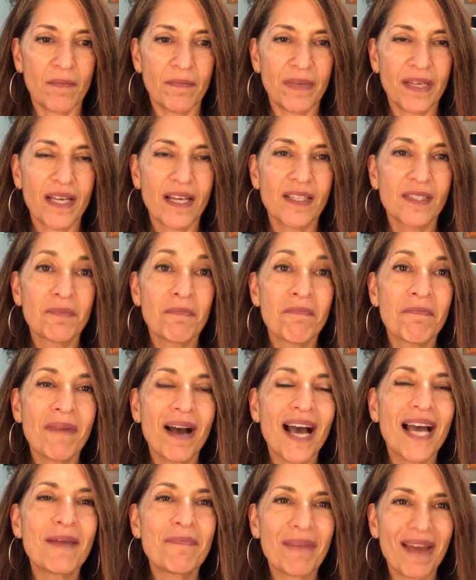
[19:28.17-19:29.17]
because
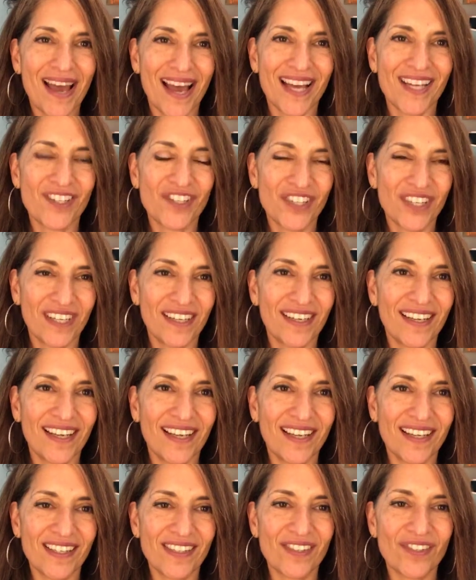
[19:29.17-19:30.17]
my passion
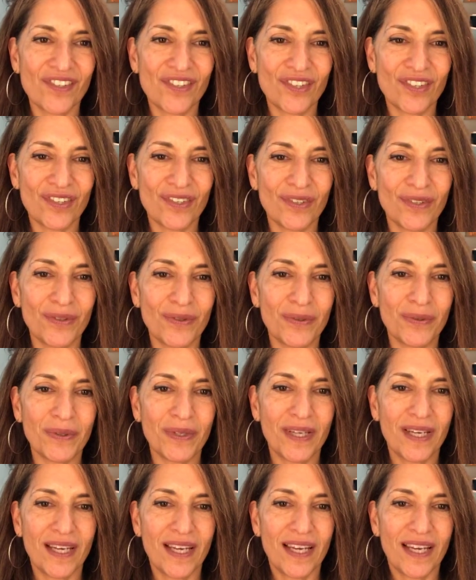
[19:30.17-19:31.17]
is to,
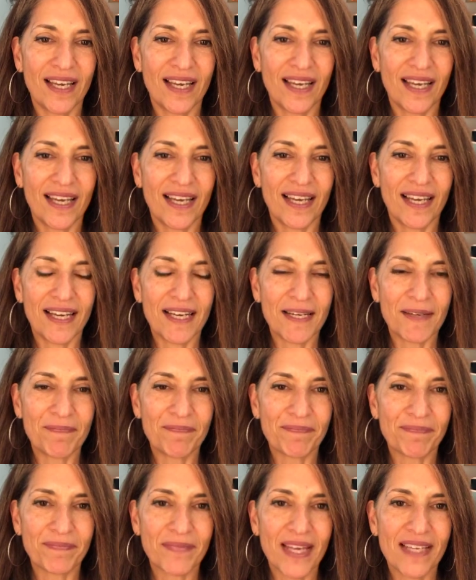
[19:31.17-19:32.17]

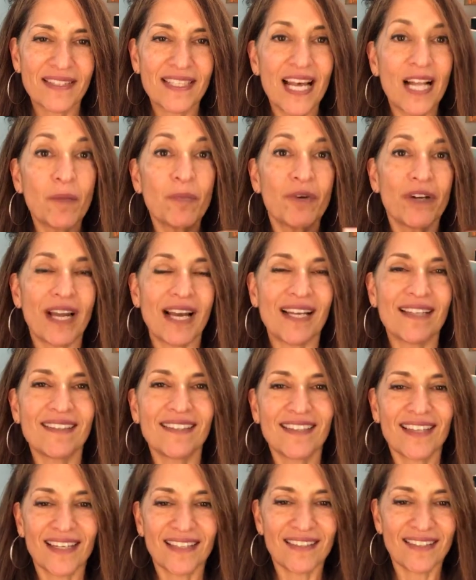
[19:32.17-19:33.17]
um, as Albert
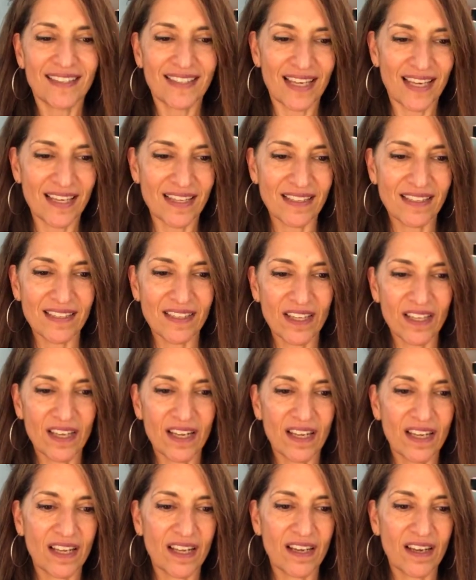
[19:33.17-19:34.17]
Einstein says
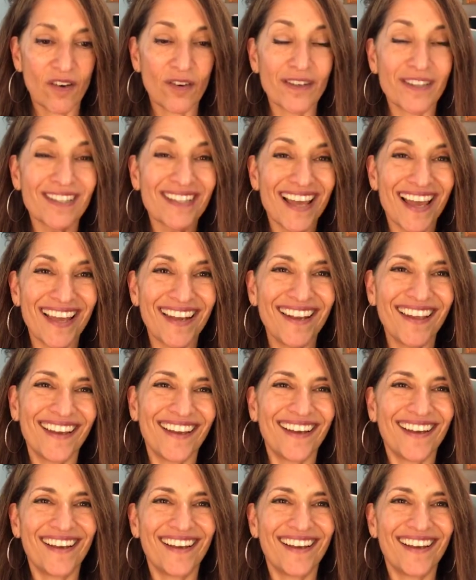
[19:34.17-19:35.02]
or said,